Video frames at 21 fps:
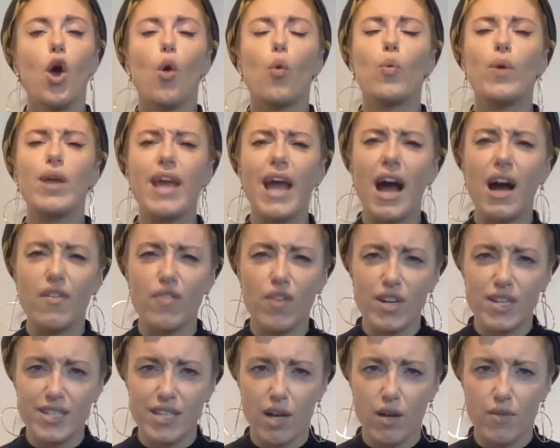we have
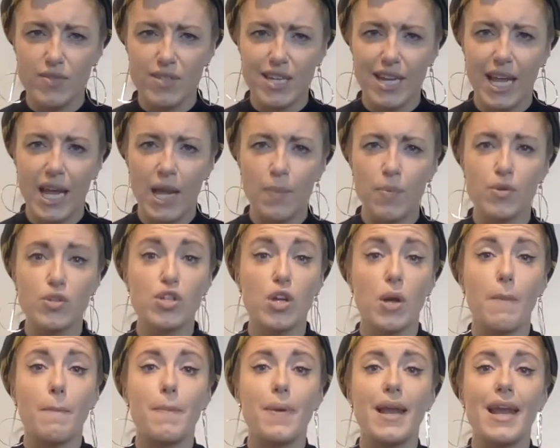ourselves labelled
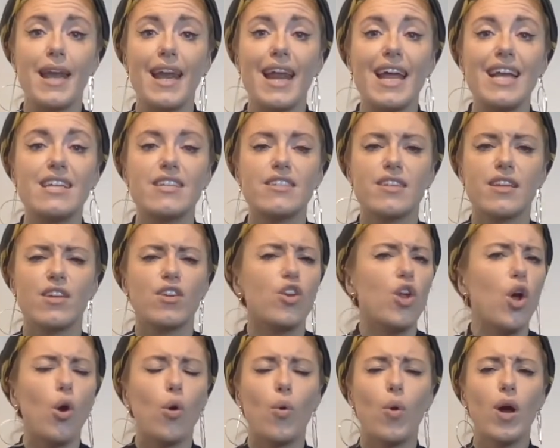complacent.
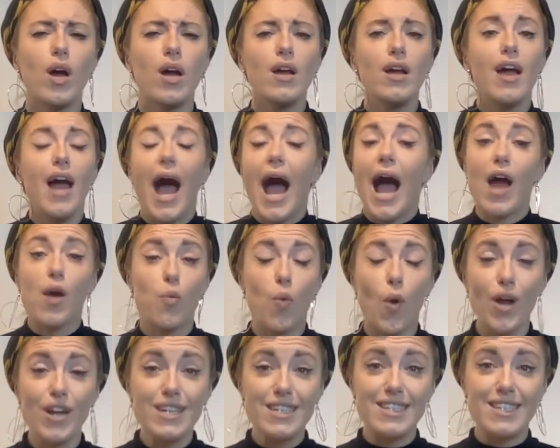No, I
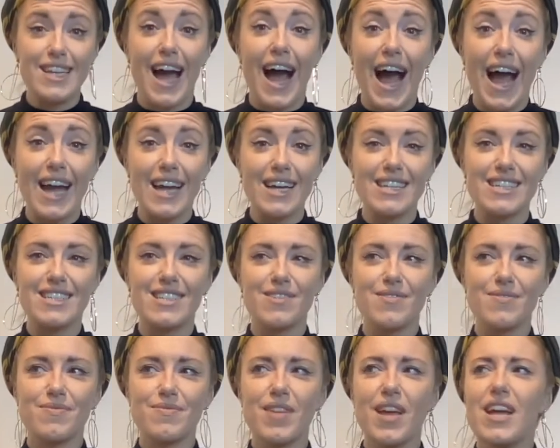want to act,
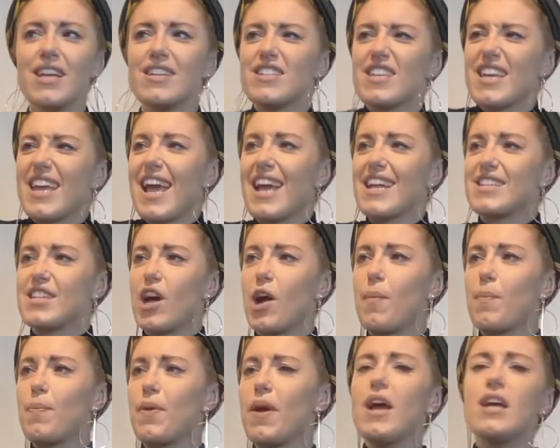to get
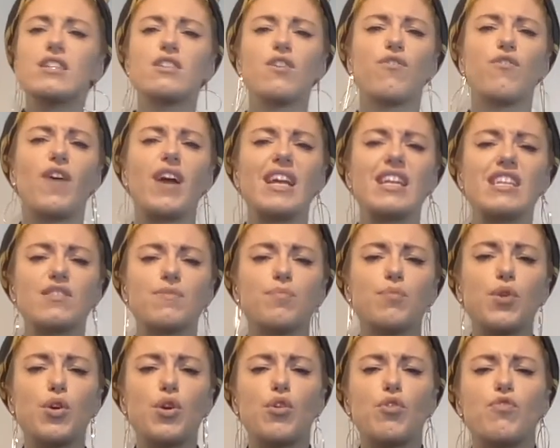up, to find
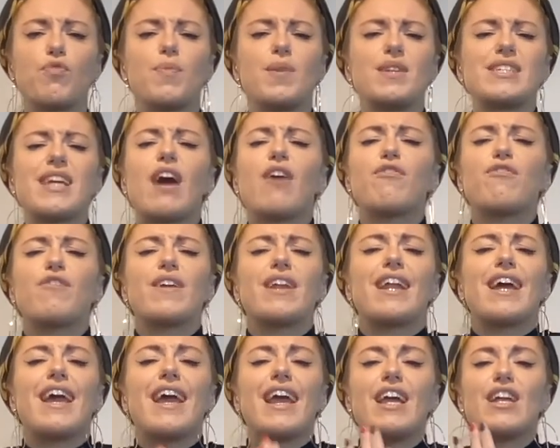movement. I feel
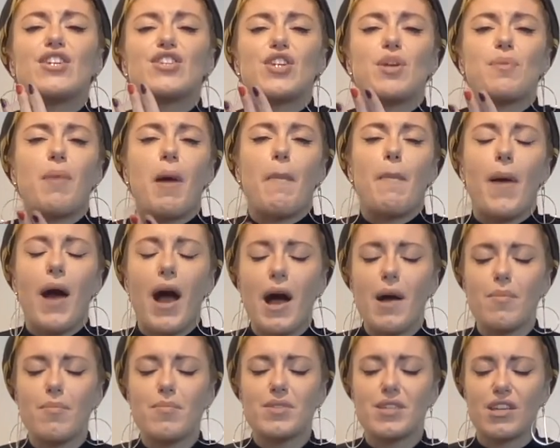it itch in my
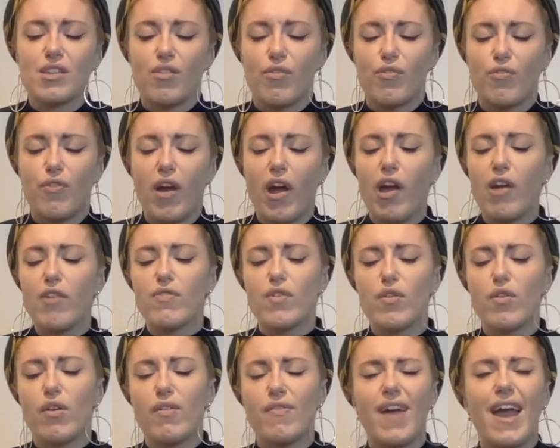palms like the
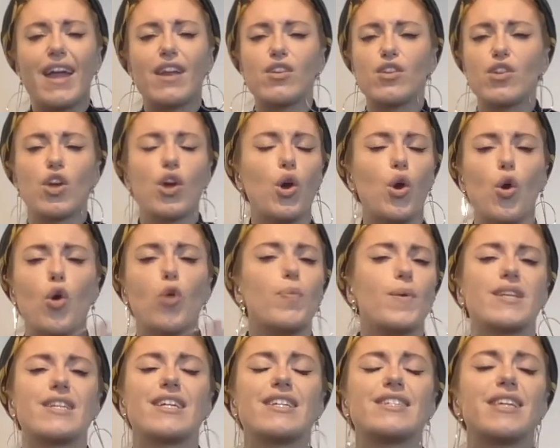fervour of Ennio,
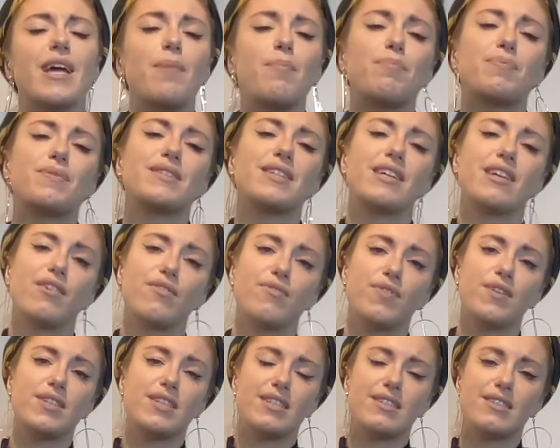but it's empty
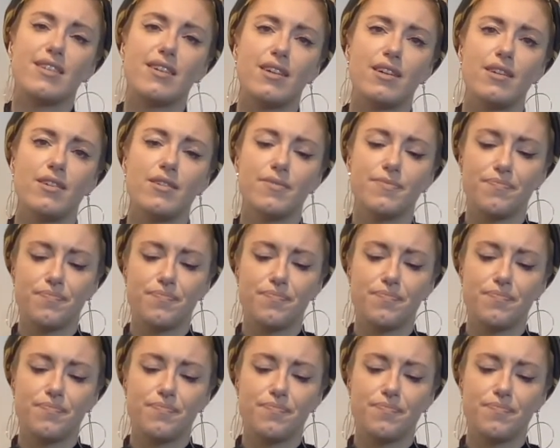avidity.